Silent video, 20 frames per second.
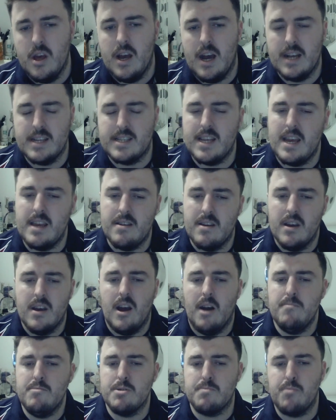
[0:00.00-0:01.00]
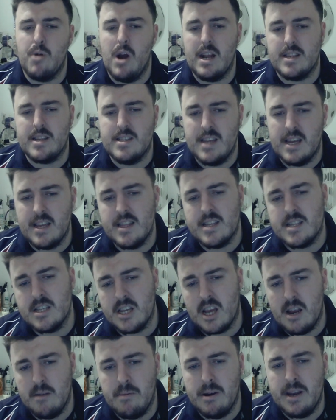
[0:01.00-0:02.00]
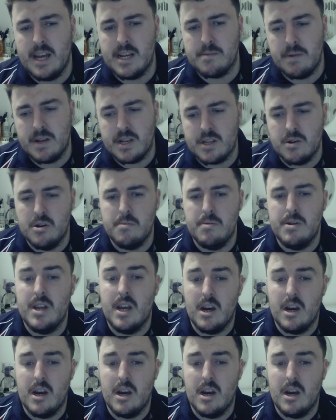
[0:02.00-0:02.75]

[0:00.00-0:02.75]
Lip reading: I'd say I'm just practicing. This is kind of my next big tournament.